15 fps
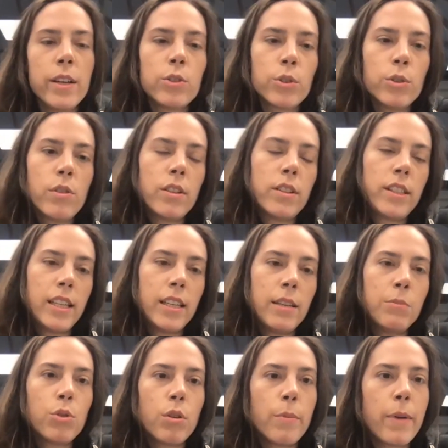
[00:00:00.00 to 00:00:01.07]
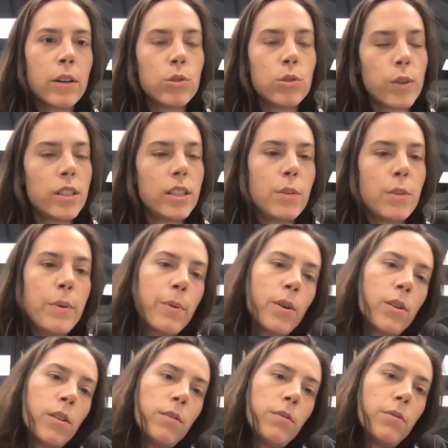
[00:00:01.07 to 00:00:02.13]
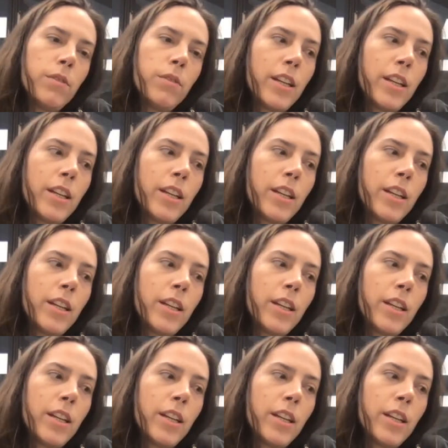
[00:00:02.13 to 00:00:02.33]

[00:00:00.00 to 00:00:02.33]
grew the team to about 20 people,